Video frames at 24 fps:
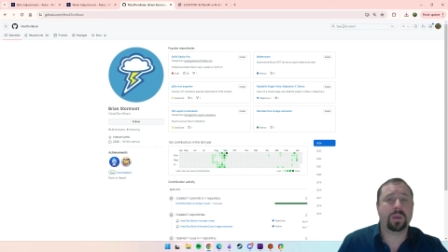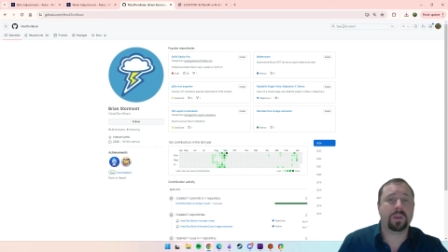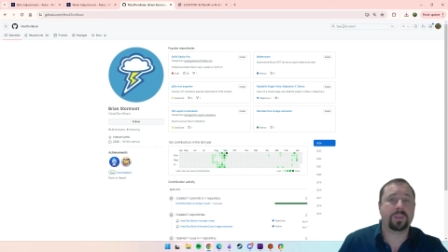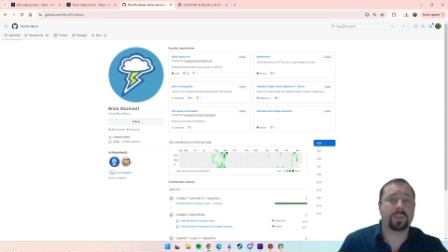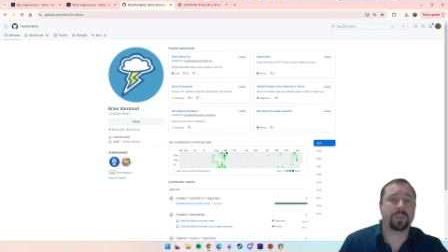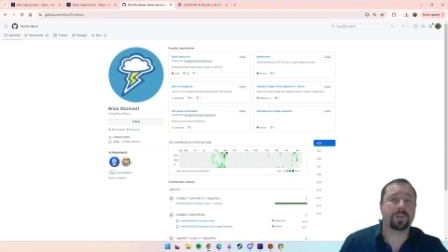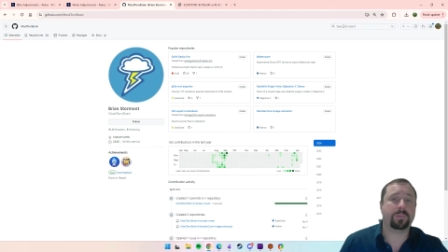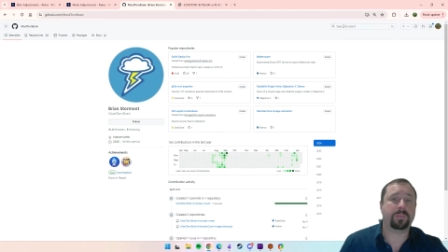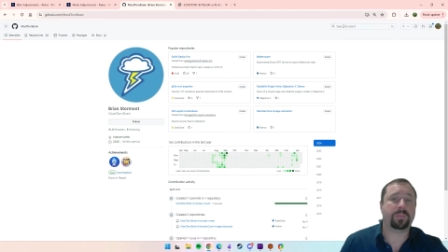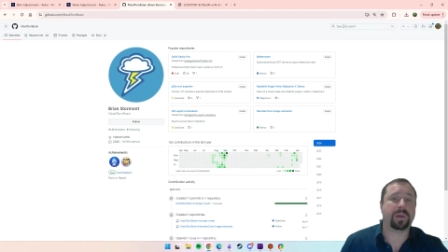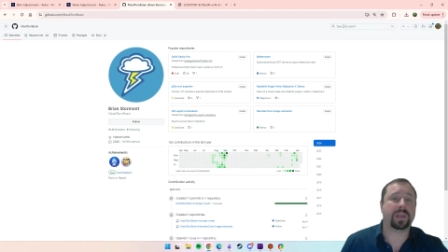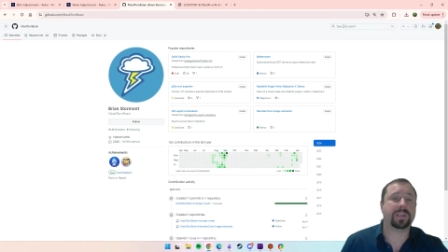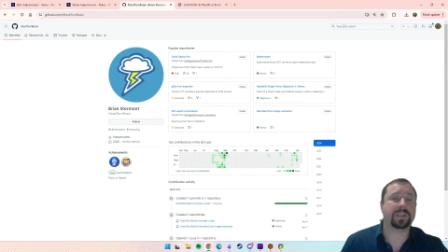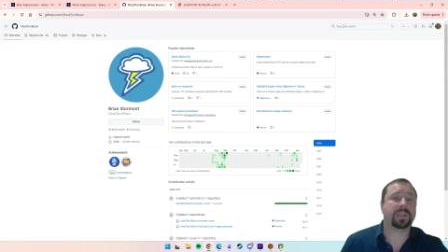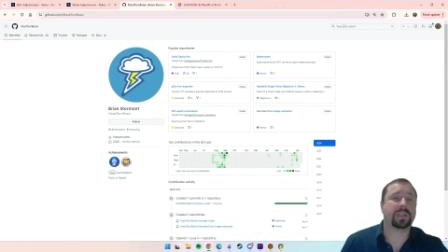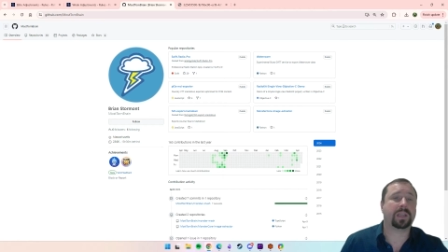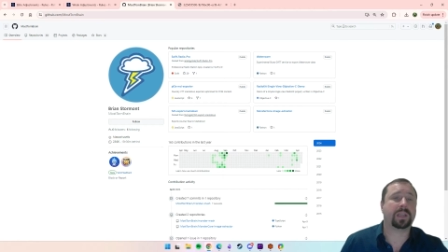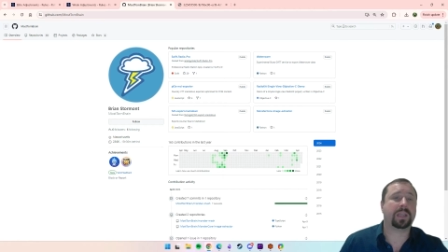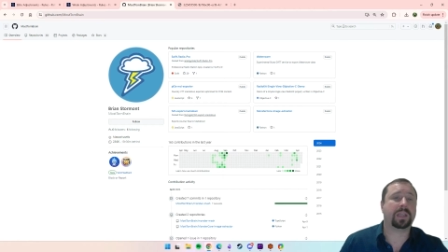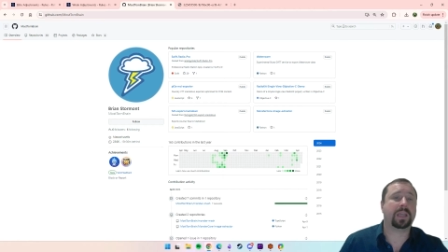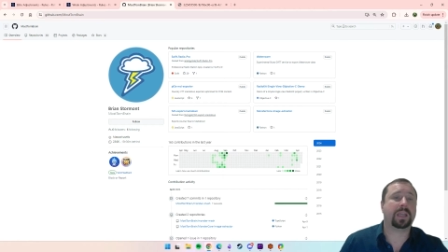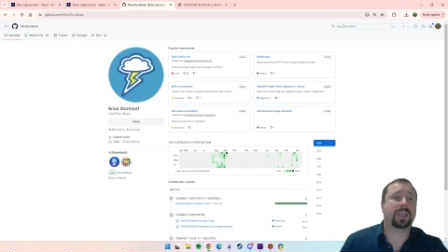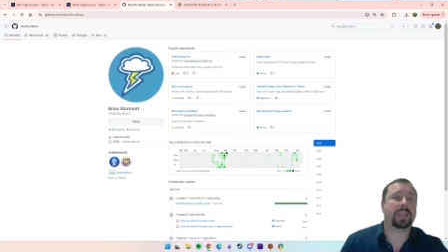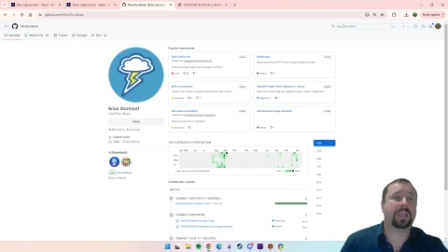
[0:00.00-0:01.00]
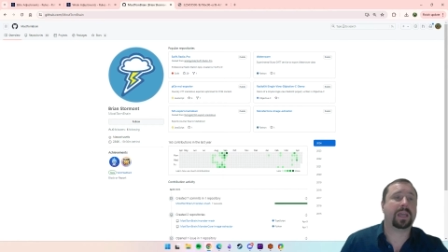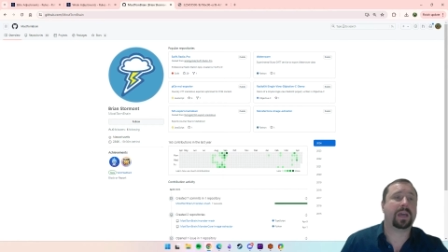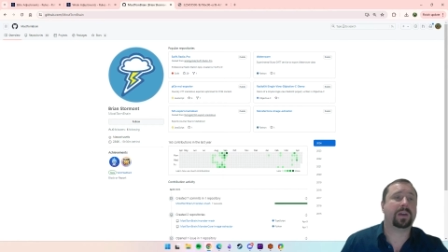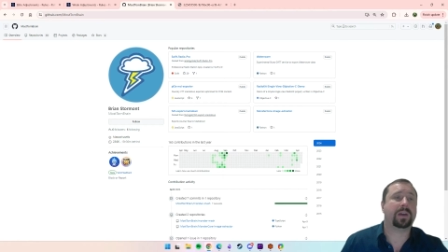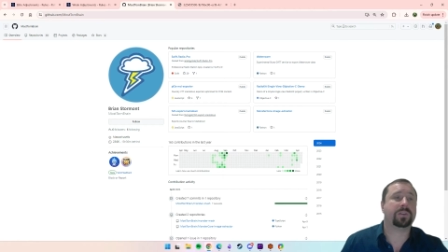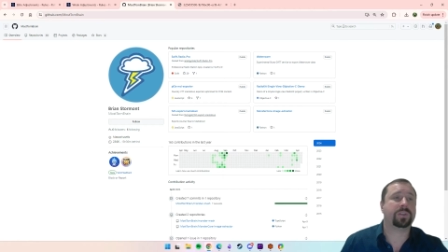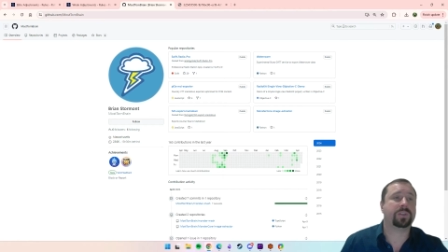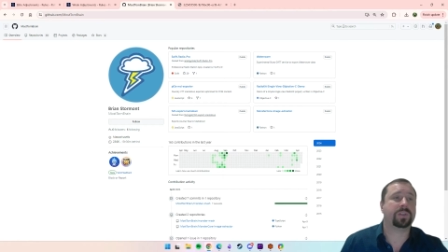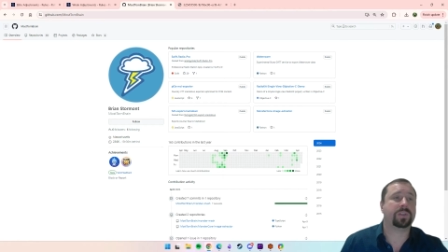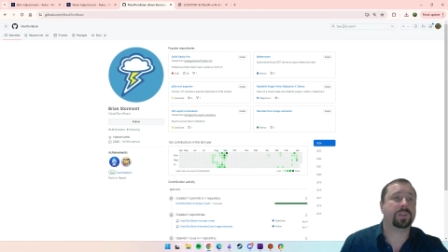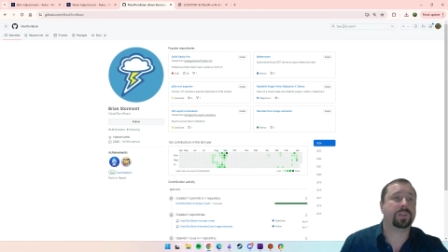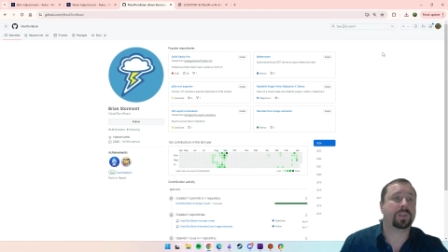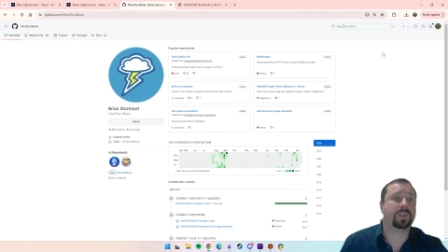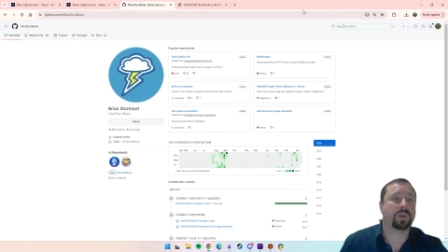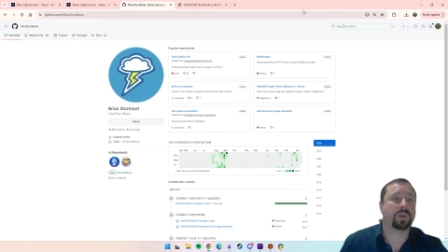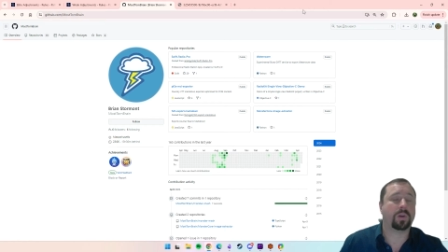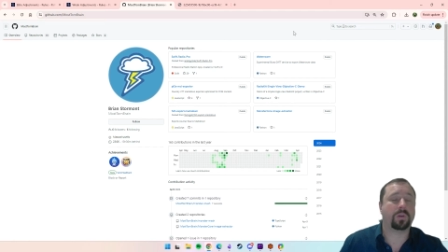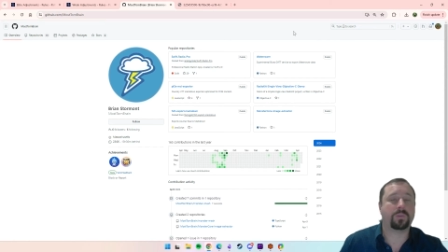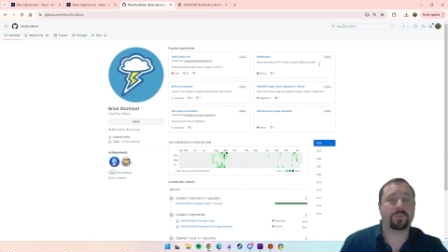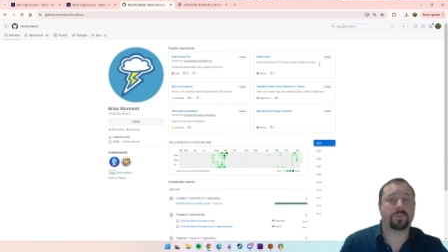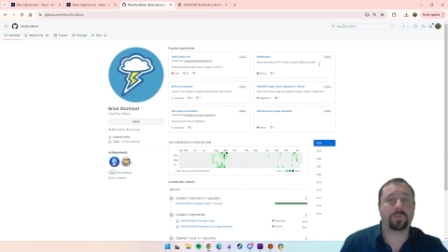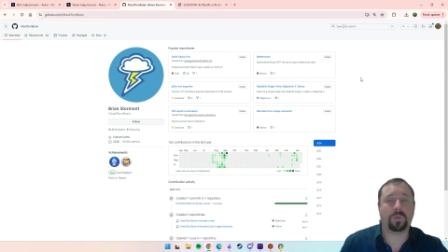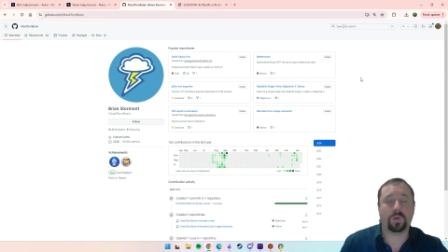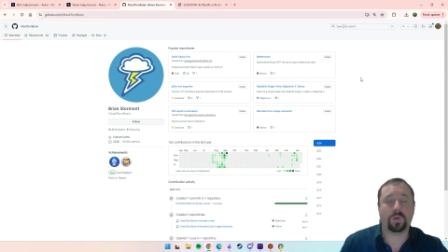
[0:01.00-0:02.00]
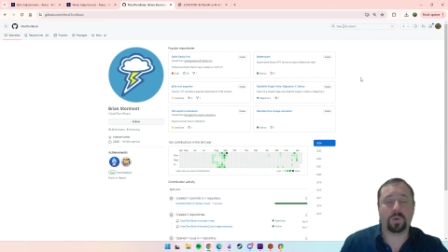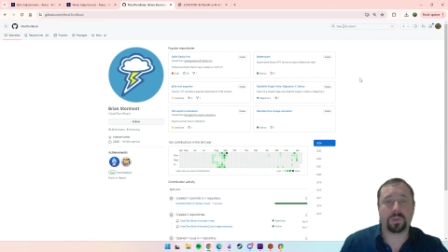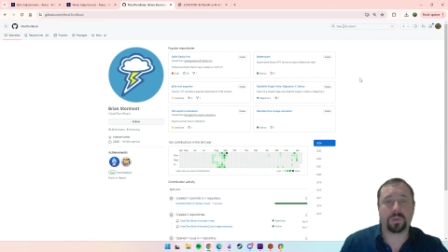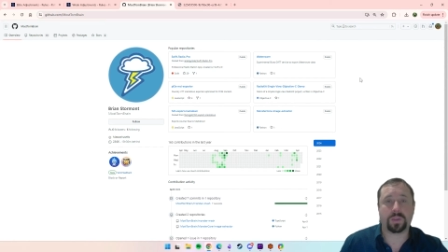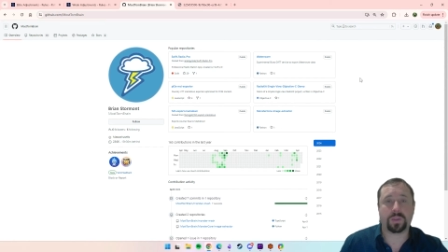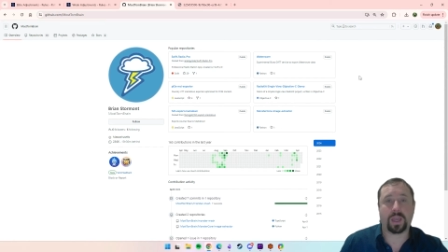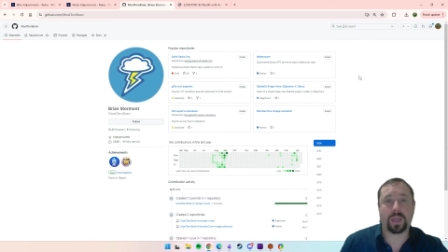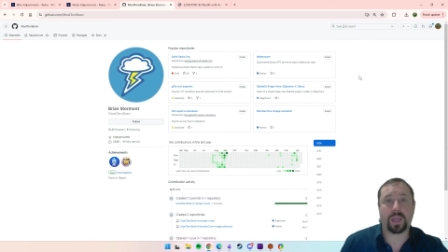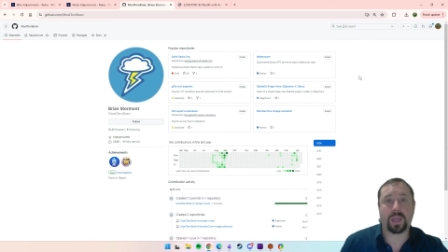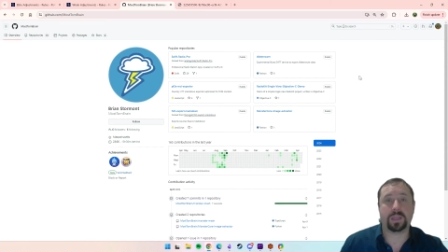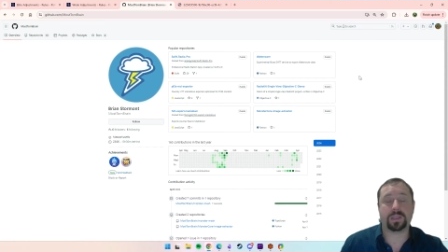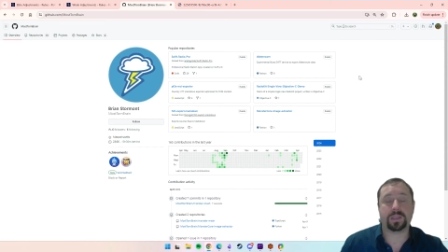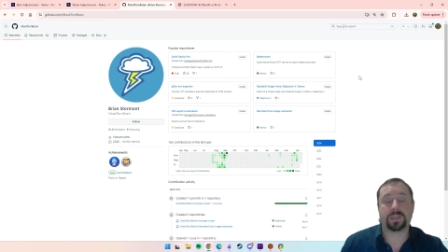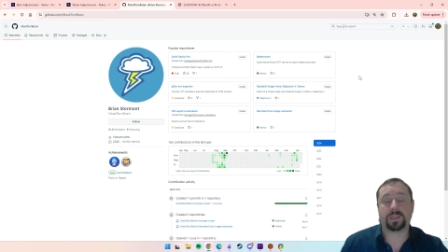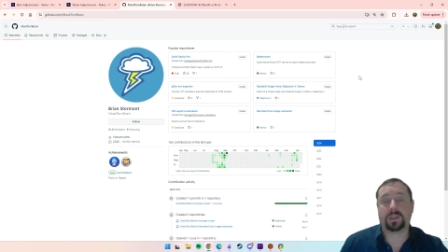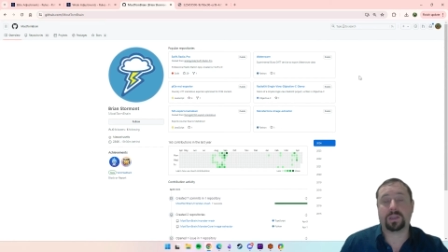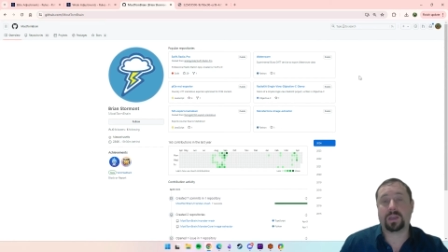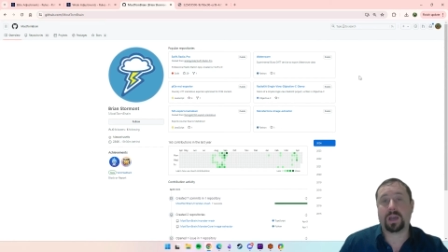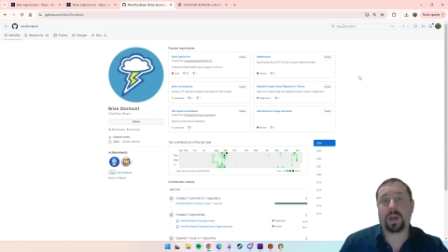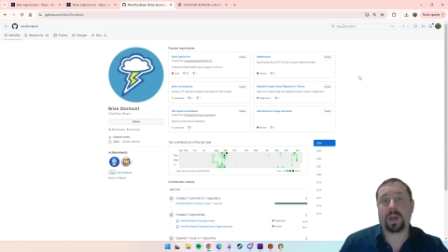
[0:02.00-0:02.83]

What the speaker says: that basically allows you to go forth and